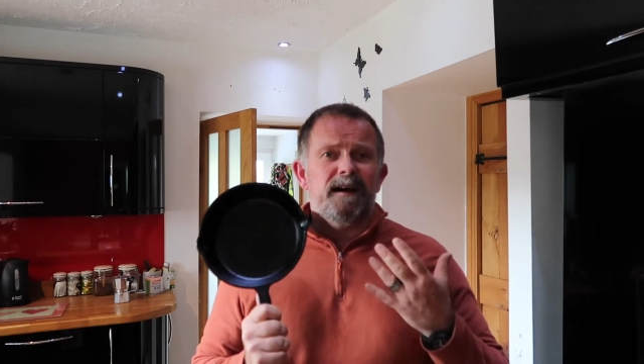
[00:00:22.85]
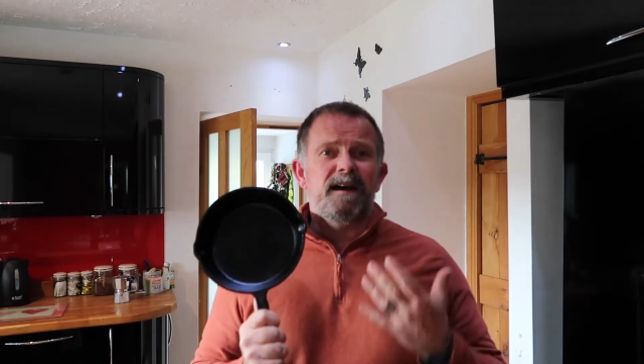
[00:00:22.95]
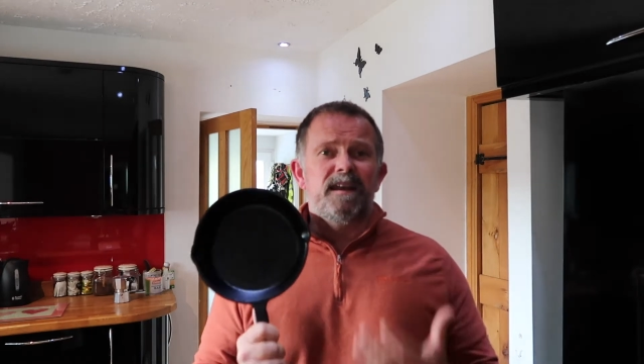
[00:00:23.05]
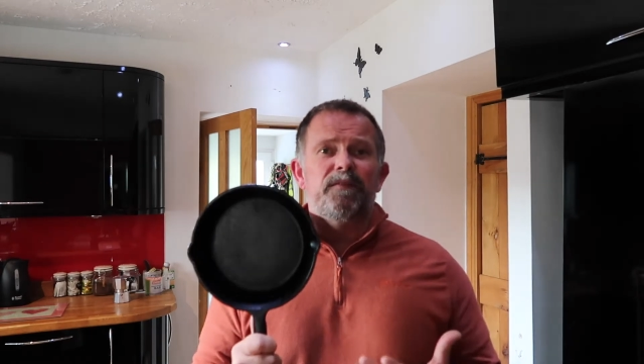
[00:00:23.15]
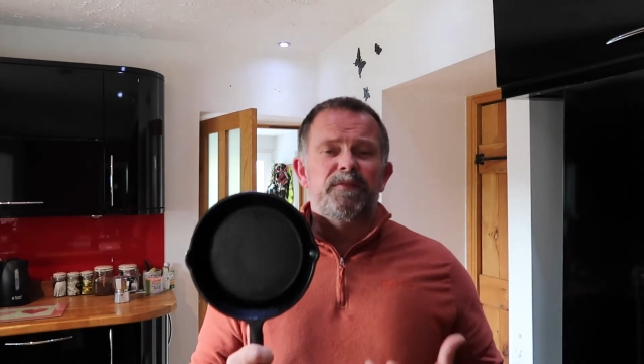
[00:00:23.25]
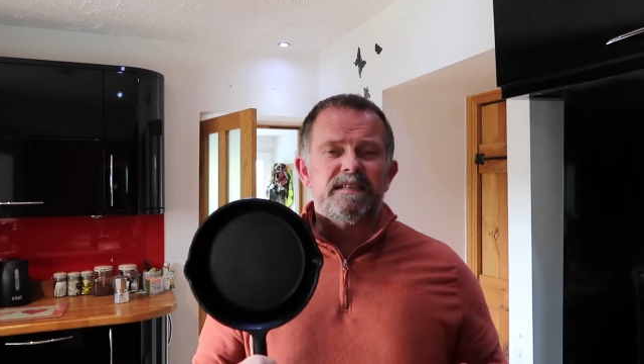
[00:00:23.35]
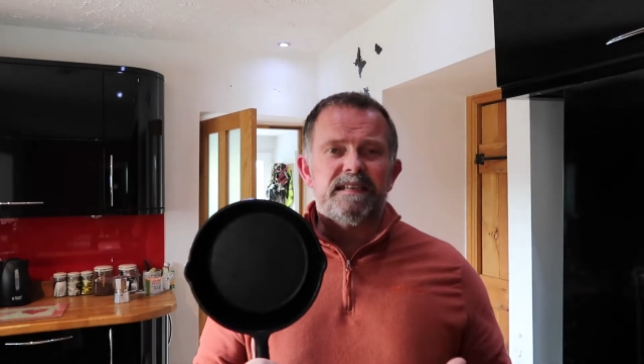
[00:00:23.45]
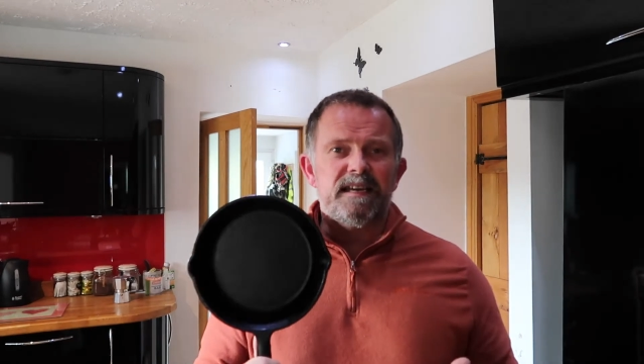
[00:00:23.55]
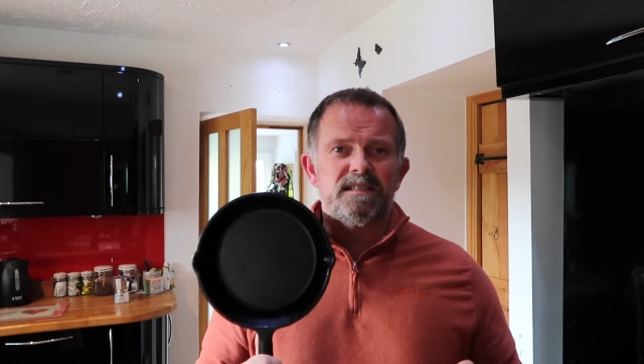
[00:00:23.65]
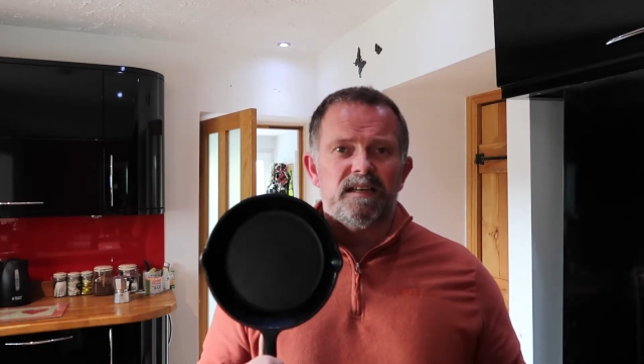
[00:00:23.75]
I love these
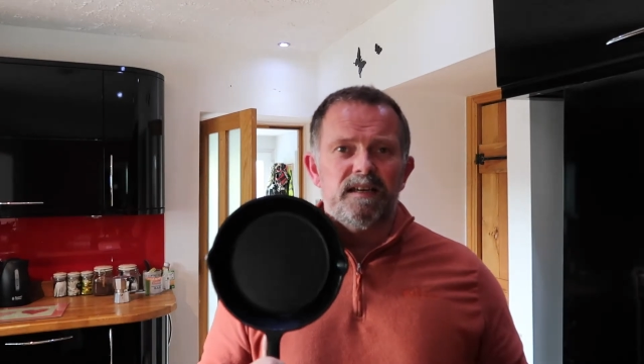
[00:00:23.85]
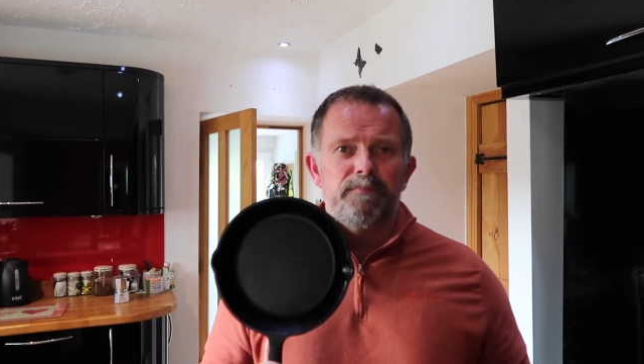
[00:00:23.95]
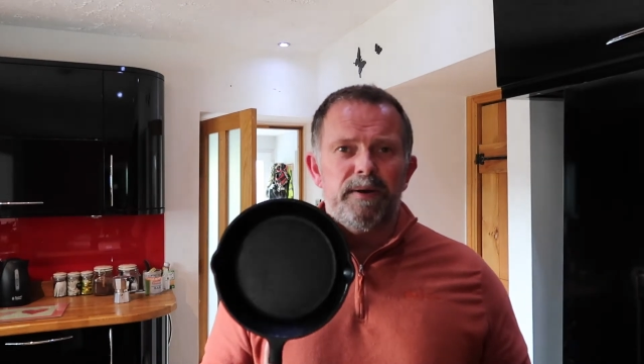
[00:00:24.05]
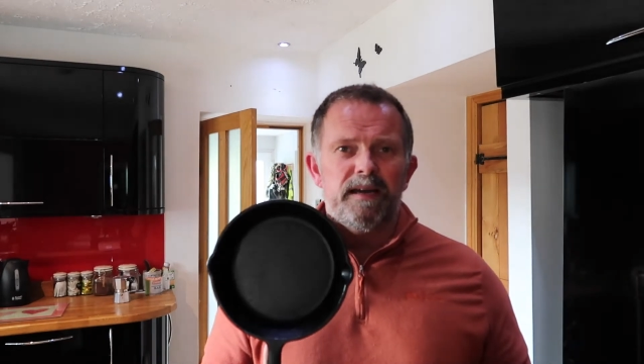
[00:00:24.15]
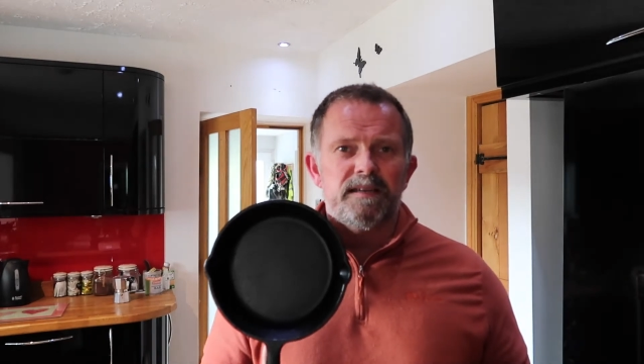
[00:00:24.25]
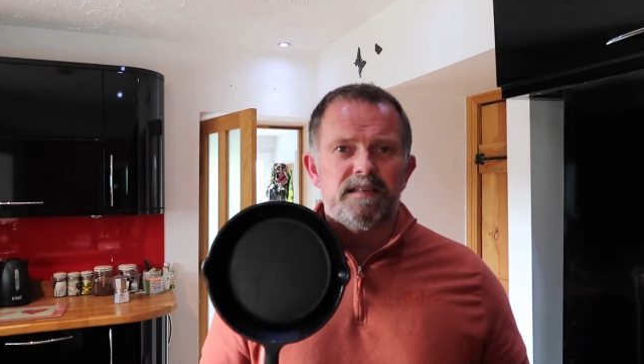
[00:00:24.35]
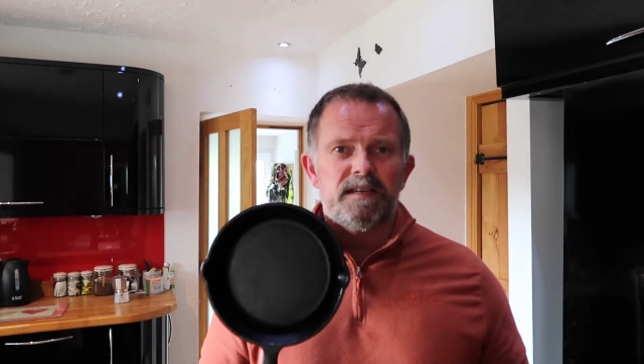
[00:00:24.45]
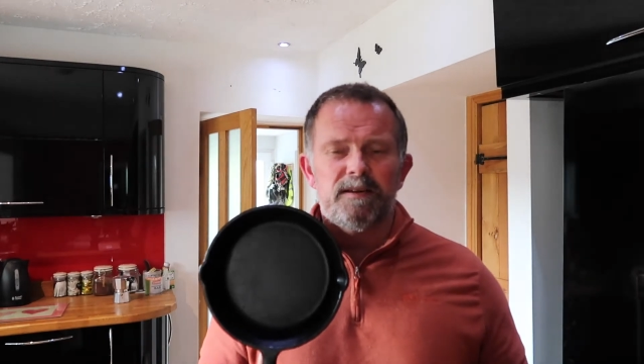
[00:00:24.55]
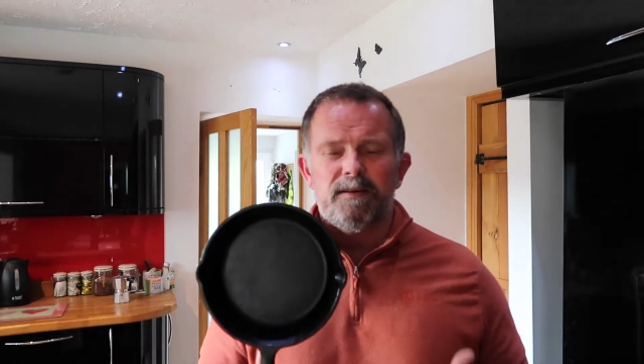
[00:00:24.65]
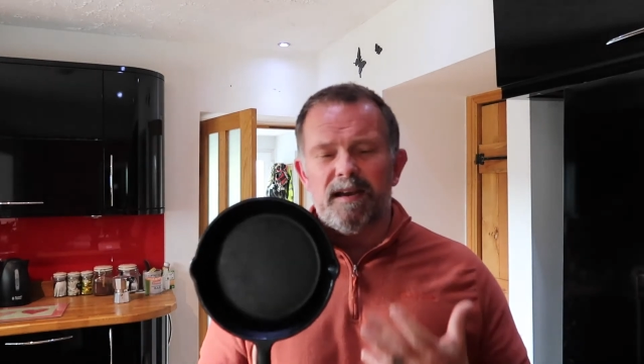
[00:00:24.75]
cast iron pans, you
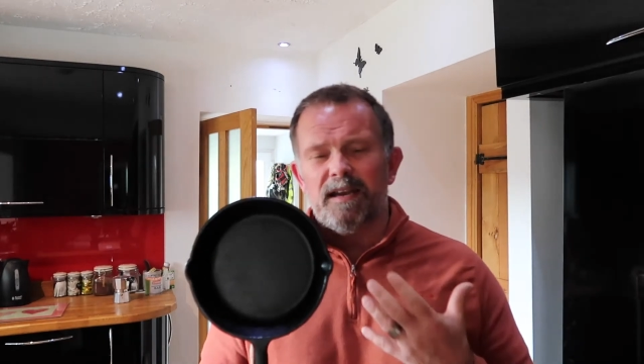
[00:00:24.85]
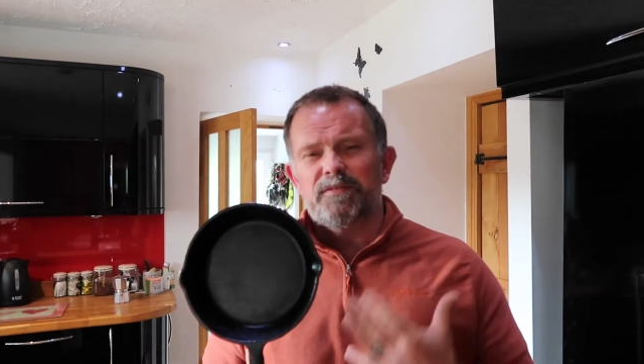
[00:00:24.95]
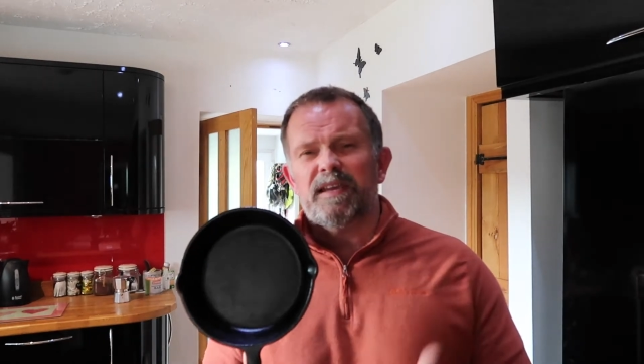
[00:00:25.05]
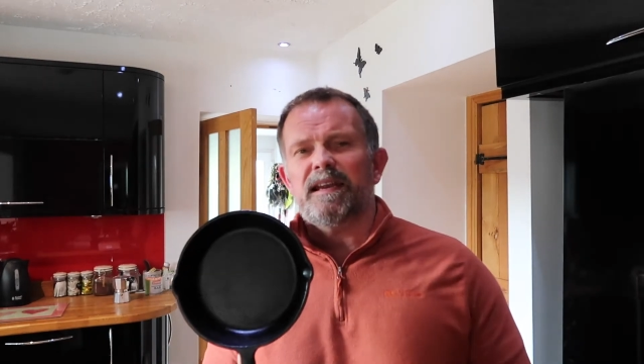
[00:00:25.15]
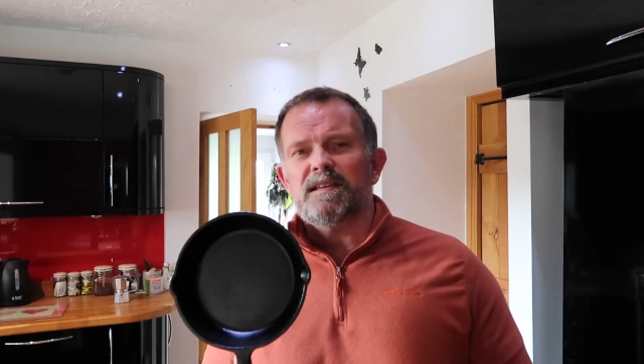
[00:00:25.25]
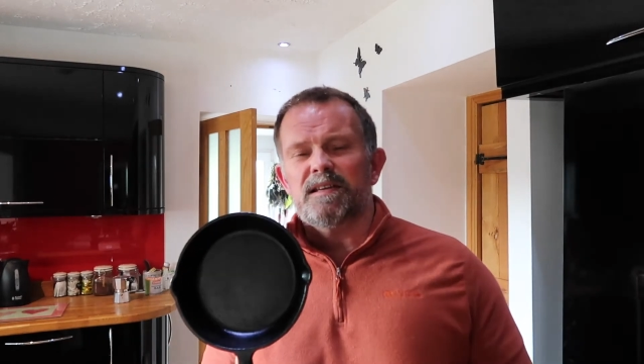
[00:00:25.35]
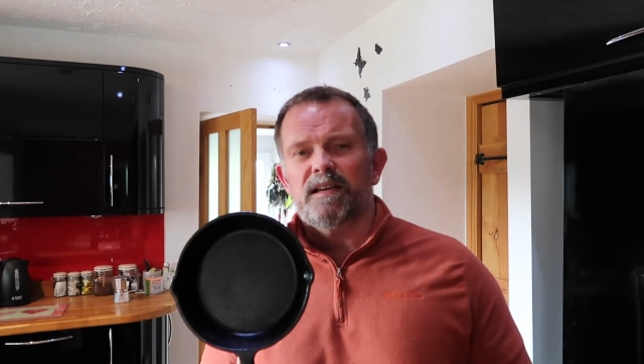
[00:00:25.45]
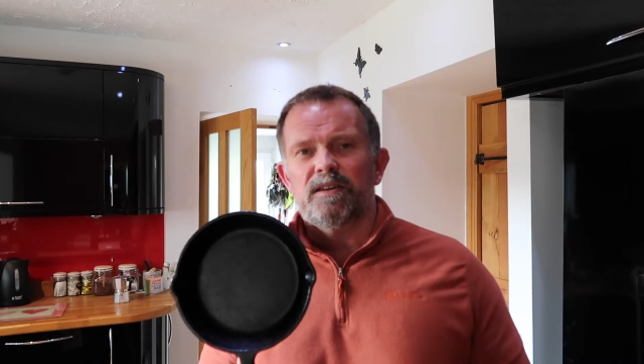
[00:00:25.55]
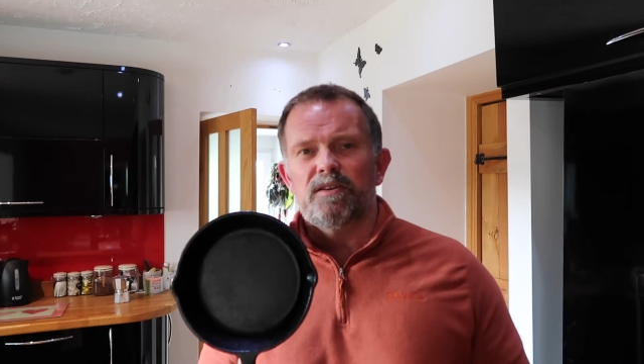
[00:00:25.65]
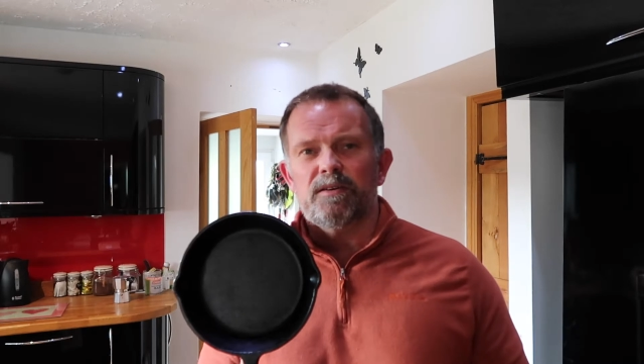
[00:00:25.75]
know, I love to get
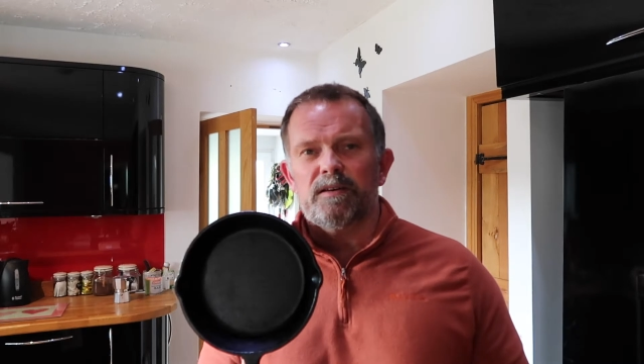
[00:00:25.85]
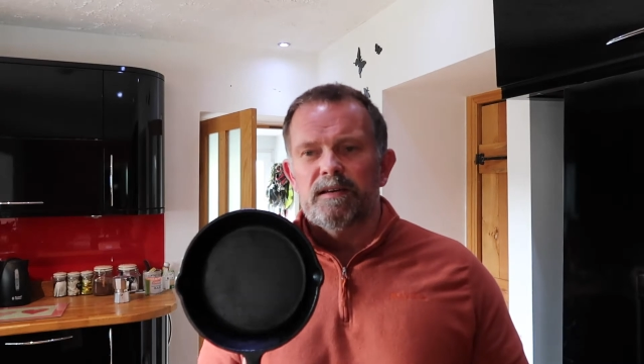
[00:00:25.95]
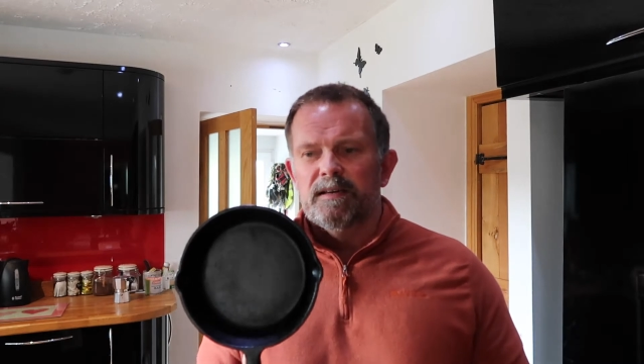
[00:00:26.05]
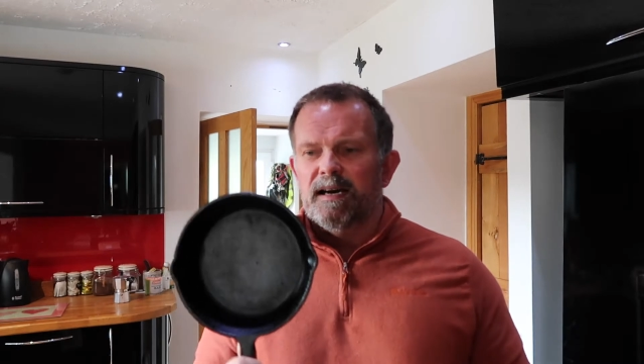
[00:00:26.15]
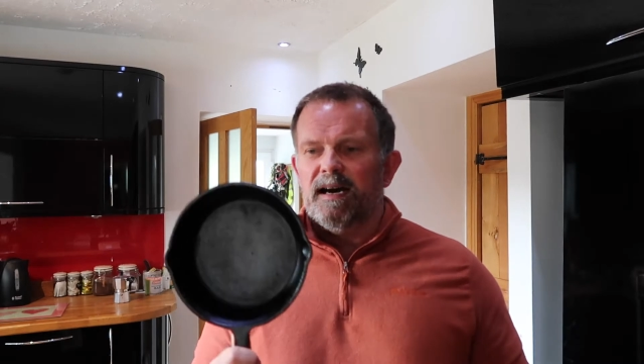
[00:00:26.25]
outside and cook.